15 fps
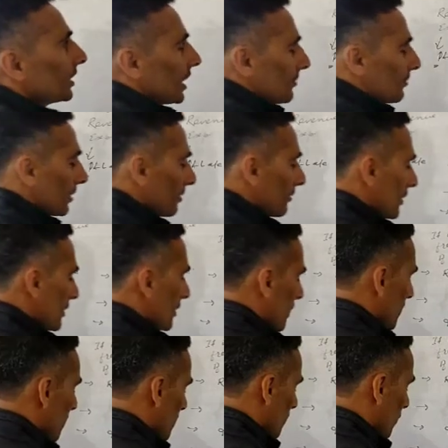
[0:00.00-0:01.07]
Capital
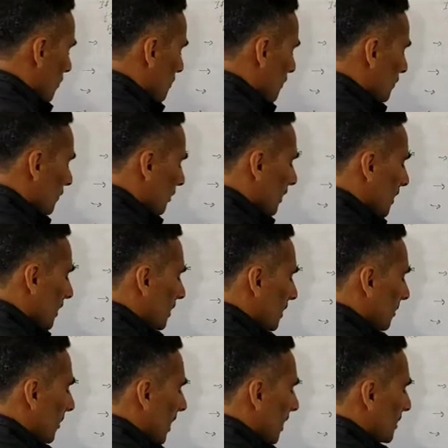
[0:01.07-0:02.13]
receipt is also shown in
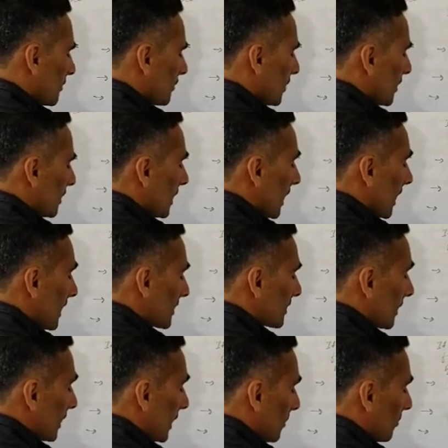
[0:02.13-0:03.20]
the balance sheet as
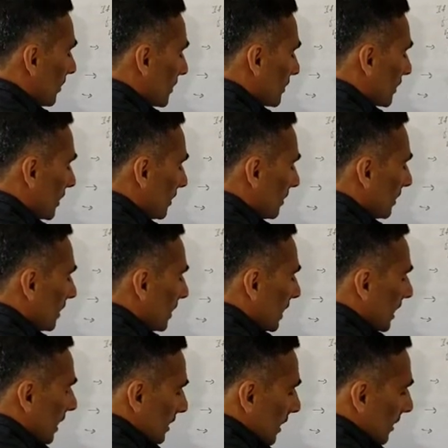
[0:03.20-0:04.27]
a liability.
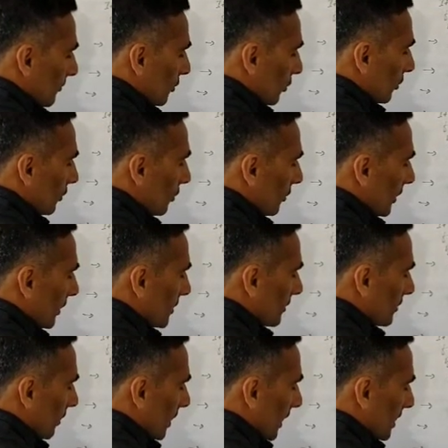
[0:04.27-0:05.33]
As I told you, it
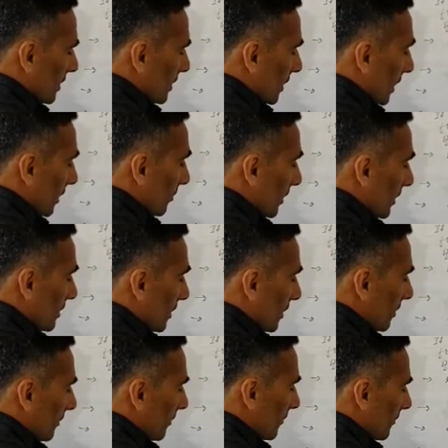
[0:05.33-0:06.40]
is shown as a
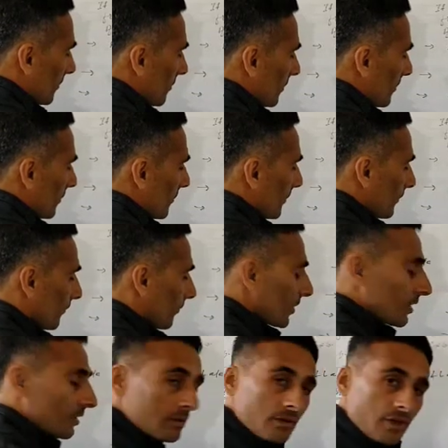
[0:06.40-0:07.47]
liability,
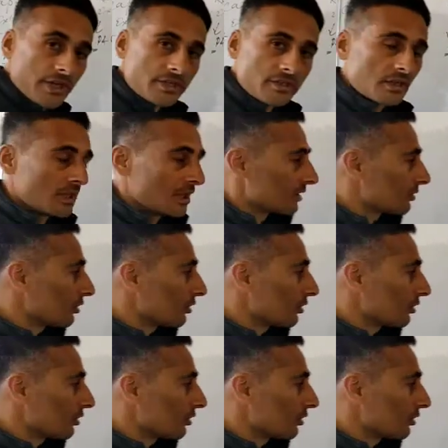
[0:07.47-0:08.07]
right?